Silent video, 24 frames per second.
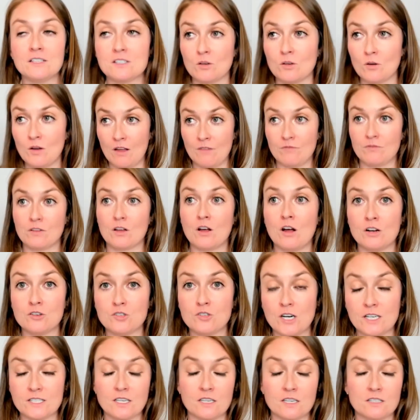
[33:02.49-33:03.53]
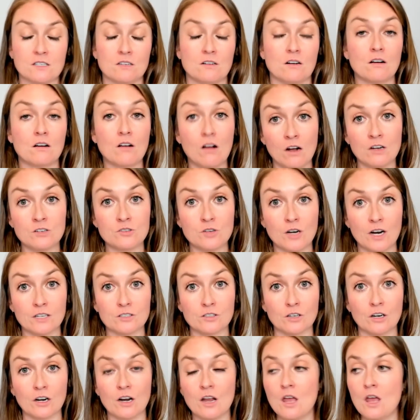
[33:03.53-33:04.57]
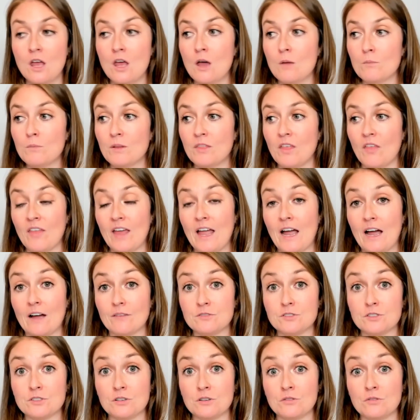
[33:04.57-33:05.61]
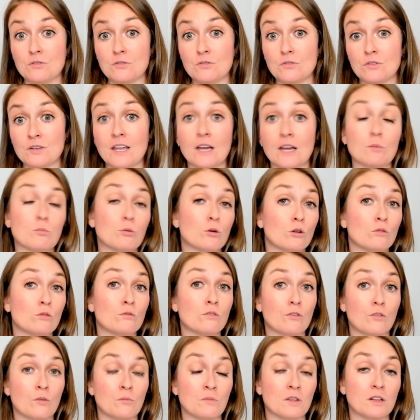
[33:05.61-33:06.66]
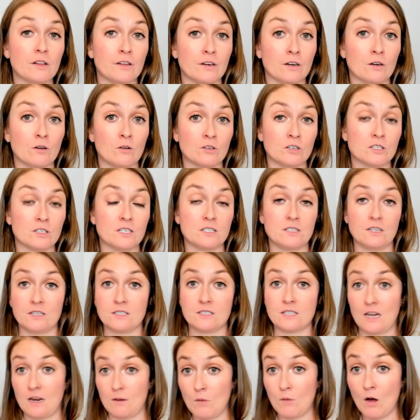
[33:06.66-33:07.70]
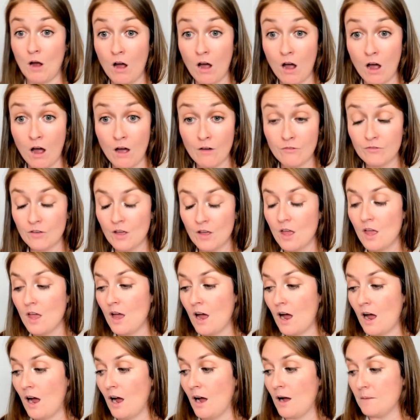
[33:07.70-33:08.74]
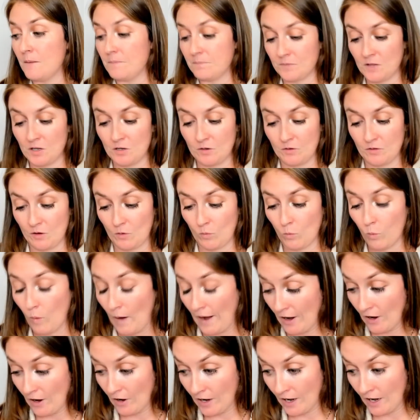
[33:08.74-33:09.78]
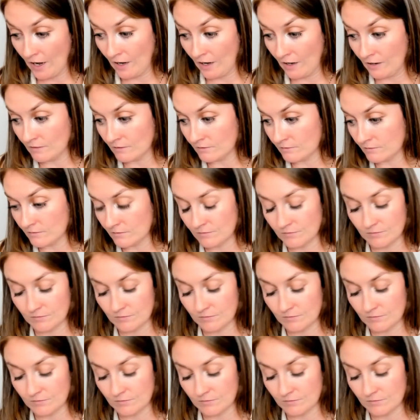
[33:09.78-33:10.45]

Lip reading: So if the contract says they're a contractor, but then they have to get approval from the clinic owner to take time off, they're wearing